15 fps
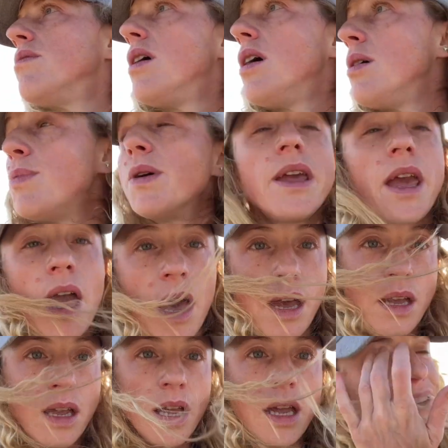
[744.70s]
But yeah,
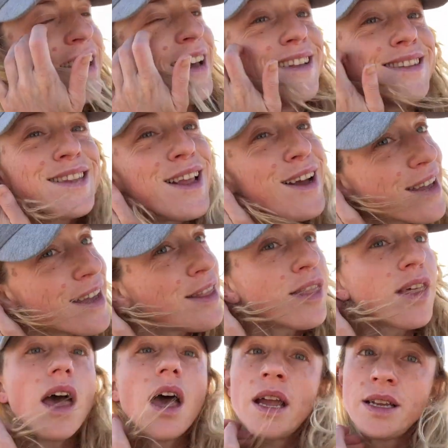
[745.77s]
it's lucky
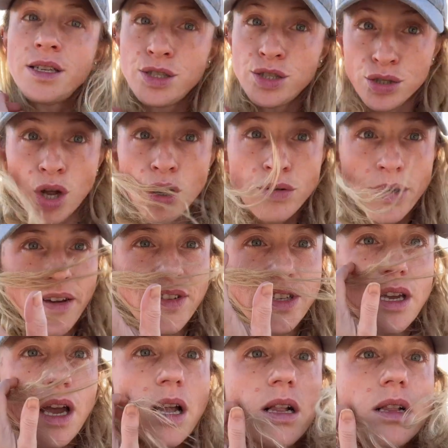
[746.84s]
that I don't have a
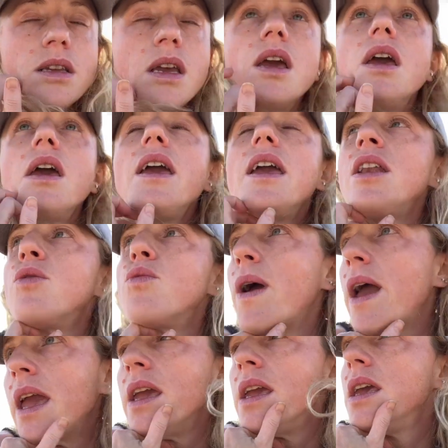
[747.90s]
child in a
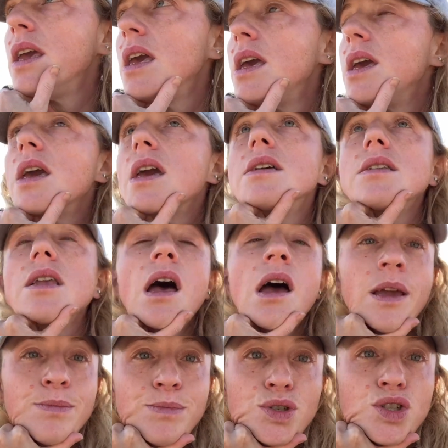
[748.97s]
way, because
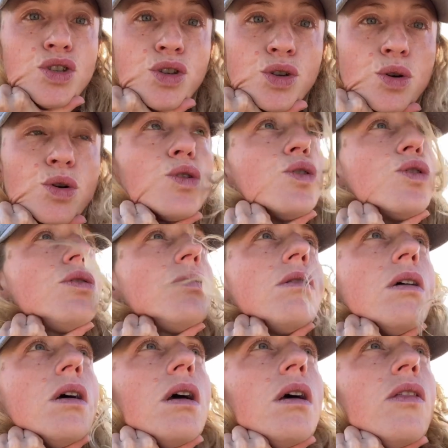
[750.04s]
I'm sure
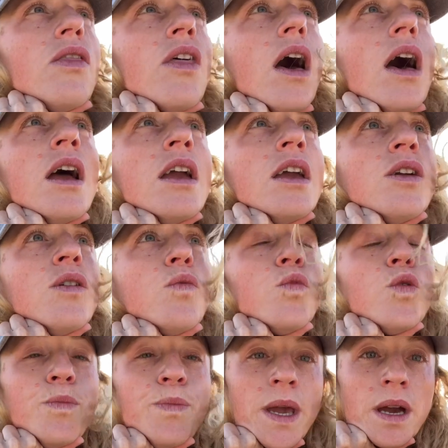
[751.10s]
that I
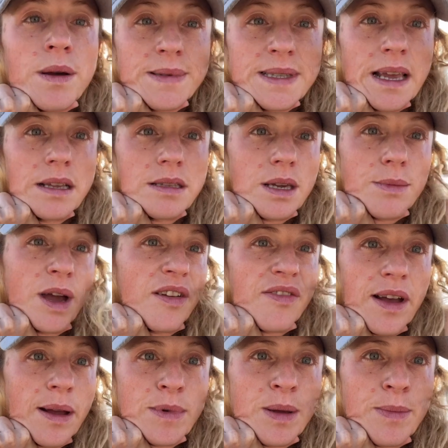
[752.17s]
would be upsetting my
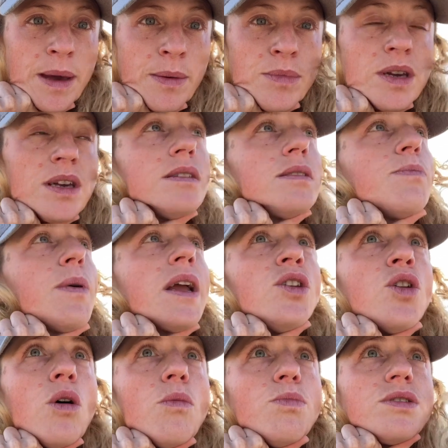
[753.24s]
family members by
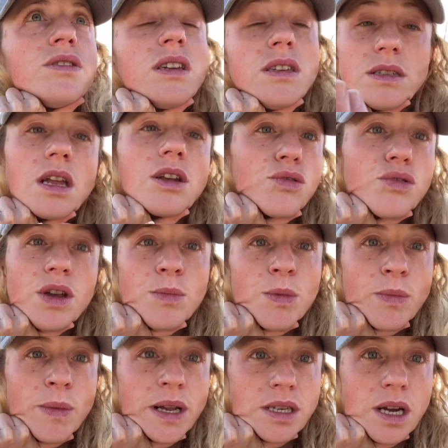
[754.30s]
not putting Suncream
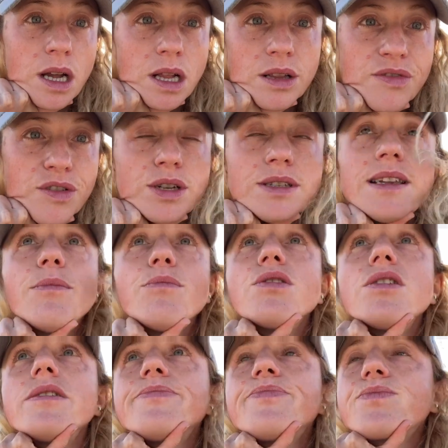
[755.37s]
on my child, for
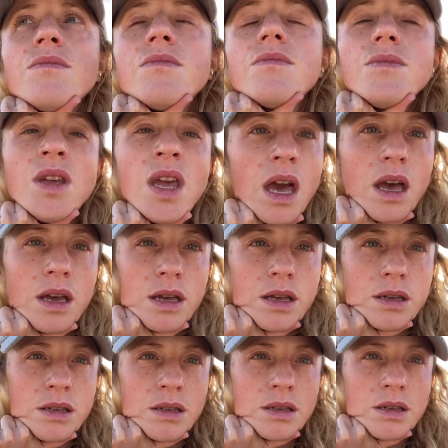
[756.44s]
example. Yeah.
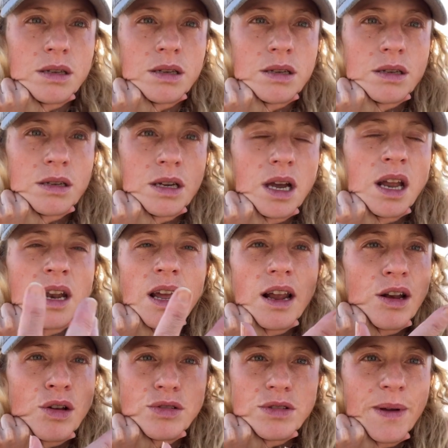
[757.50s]
And I had
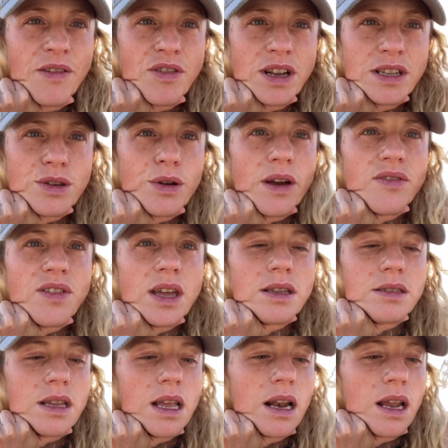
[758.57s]
lots of my friends who have
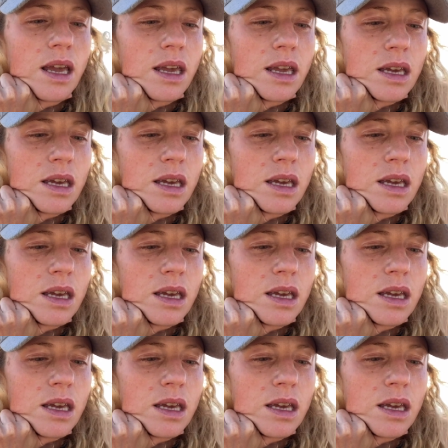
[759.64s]
kids, they like